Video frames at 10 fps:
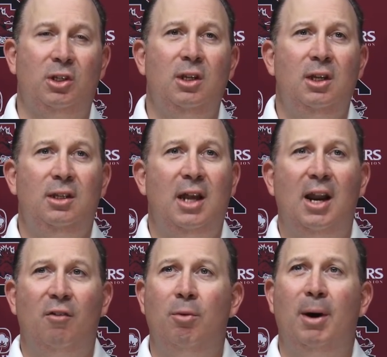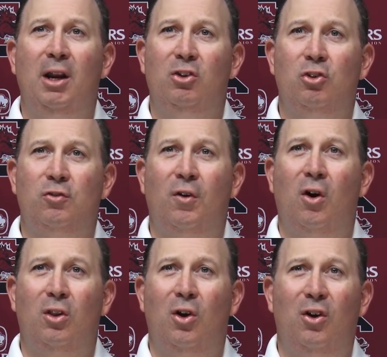And not everybody's as
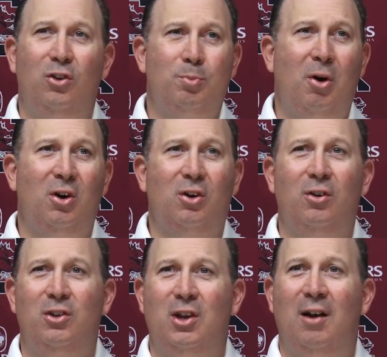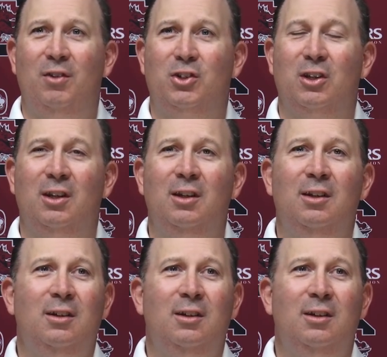far along as Parker is, obviously.